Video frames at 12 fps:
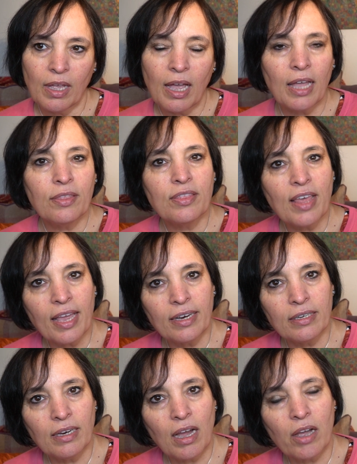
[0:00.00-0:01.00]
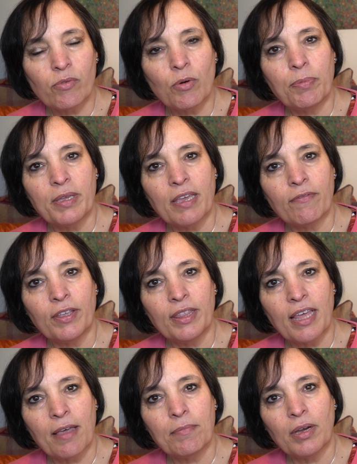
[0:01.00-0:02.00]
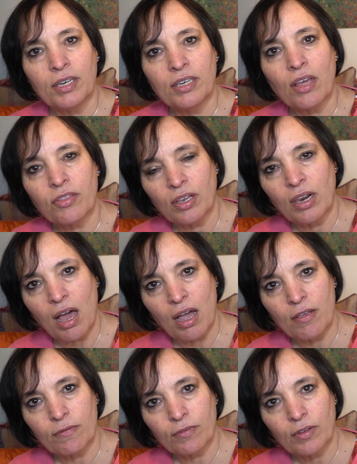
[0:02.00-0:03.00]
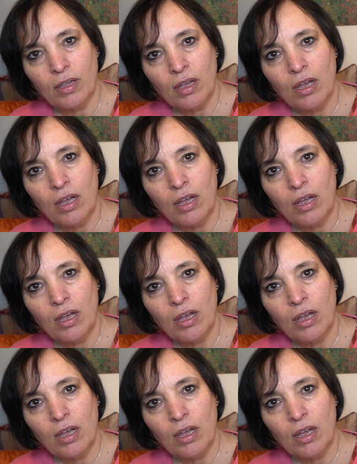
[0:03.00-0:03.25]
And then I will be giving them another life,